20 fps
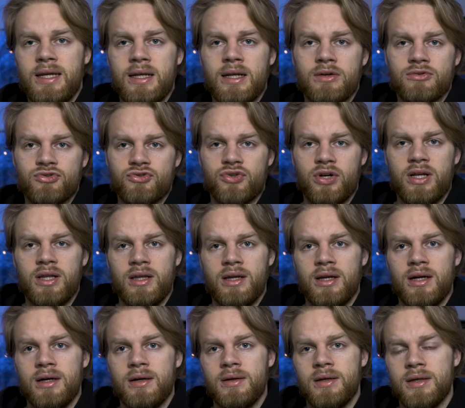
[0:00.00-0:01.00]
in
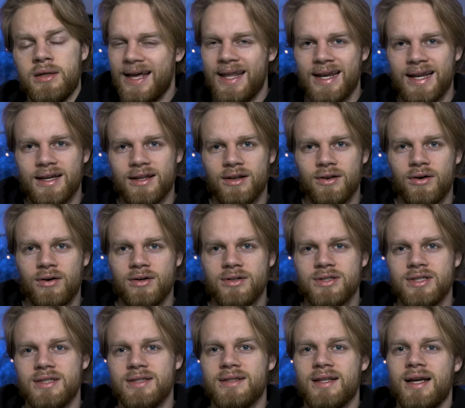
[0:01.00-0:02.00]
Australia, and it got
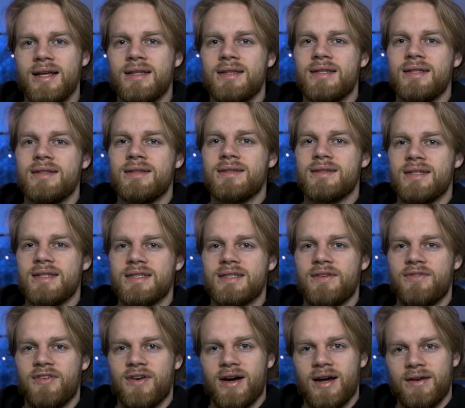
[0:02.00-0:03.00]
launched in
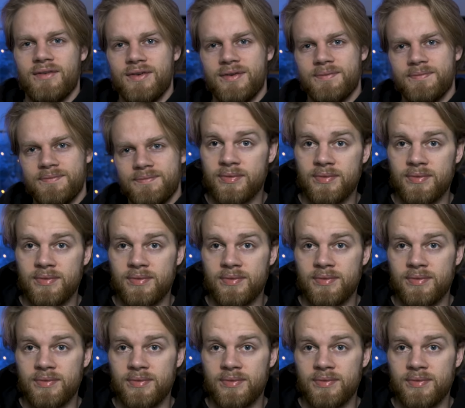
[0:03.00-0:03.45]
1965.